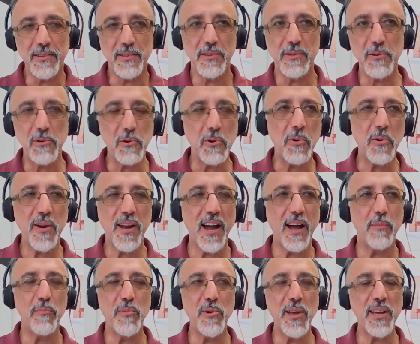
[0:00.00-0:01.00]
your
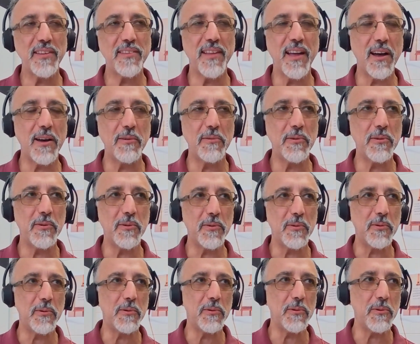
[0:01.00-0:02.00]
car breaks down,
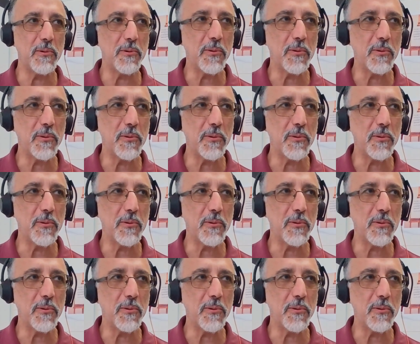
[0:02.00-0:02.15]
or